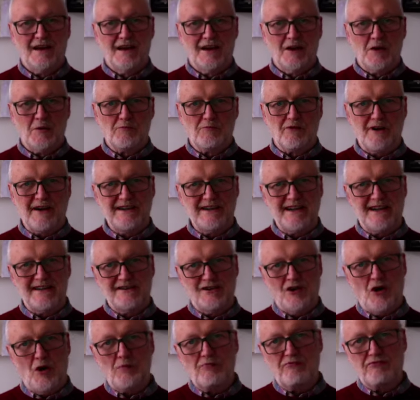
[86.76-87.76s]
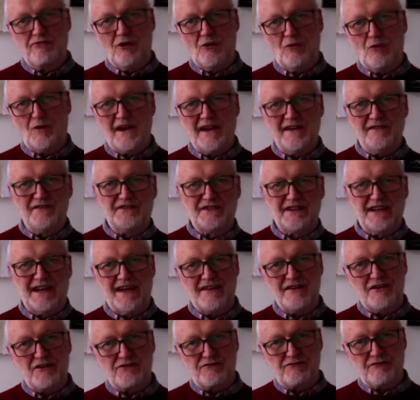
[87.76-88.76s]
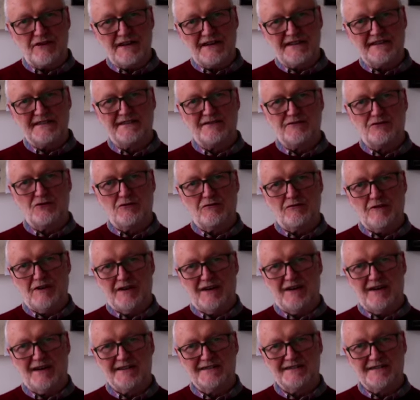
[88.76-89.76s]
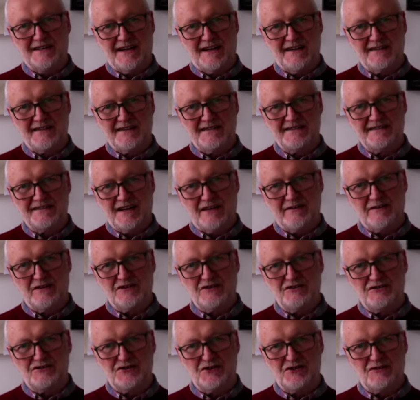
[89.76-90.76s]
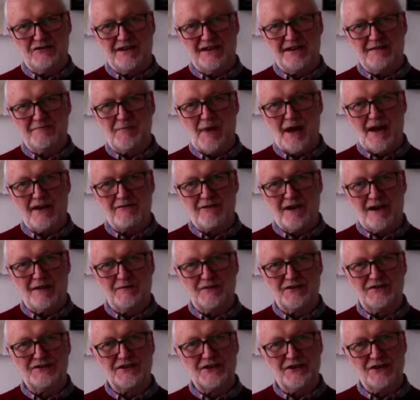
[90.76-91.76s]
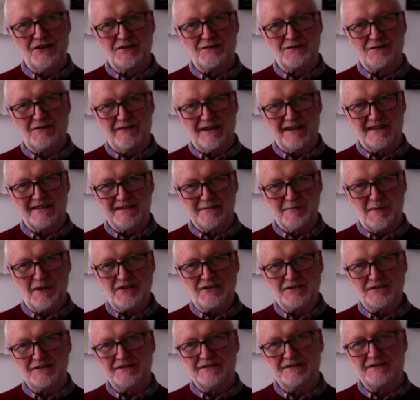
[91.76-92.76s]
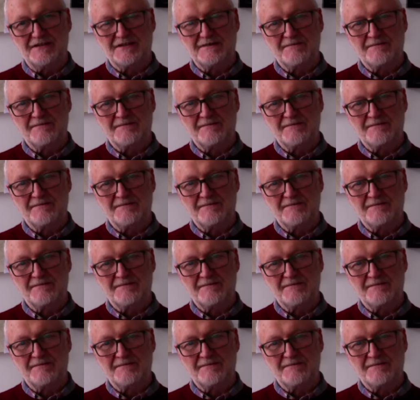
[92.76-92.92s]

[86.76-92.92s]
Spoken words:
Brainland the opera weaves together three storylines that I discovered during background research for exhibitions.